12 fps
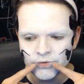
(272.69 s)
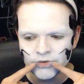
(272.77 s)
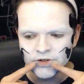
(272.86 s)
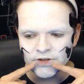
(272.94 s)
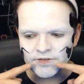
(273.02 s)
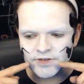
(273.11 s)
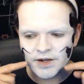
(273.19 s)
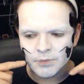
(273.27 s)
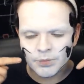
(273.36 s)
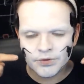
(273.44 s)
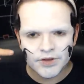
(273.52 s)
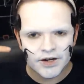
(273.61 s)
So it's going to
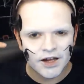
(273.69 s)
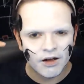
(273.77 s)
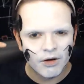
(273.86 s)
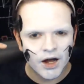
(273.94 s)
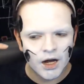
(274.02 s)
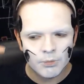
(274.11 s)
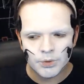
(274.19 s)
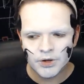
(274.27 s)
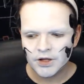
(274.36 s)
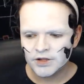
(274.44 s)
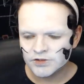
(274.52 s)
dip, then go up.